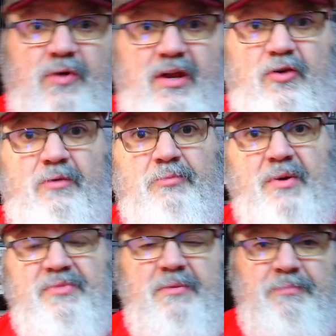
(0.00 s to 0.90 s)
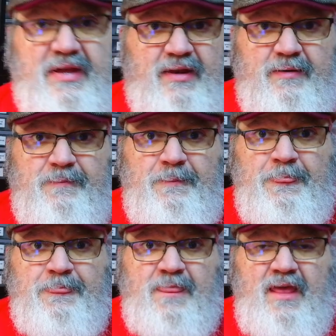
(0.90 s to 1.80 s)
here at Brimmed and Pinned.
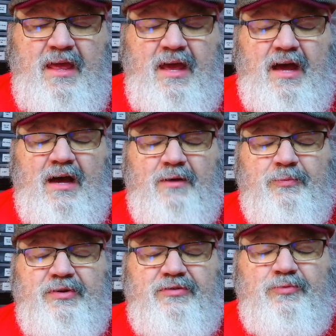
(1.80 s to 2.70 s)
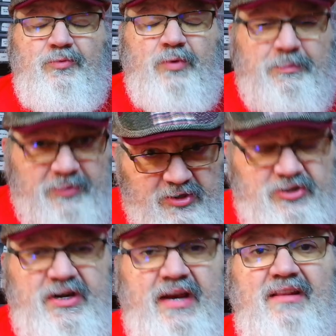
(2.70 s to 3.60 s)
We would
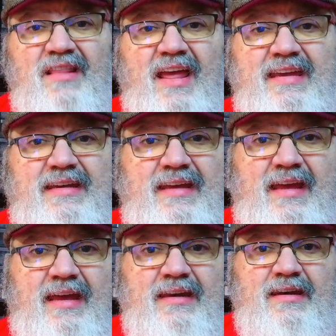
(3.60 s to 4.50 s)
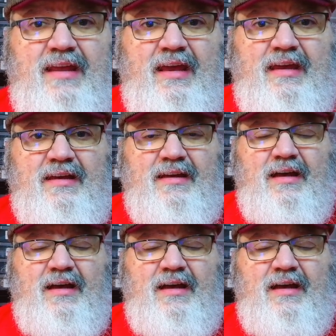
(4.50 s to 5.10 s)
appreciate a like and a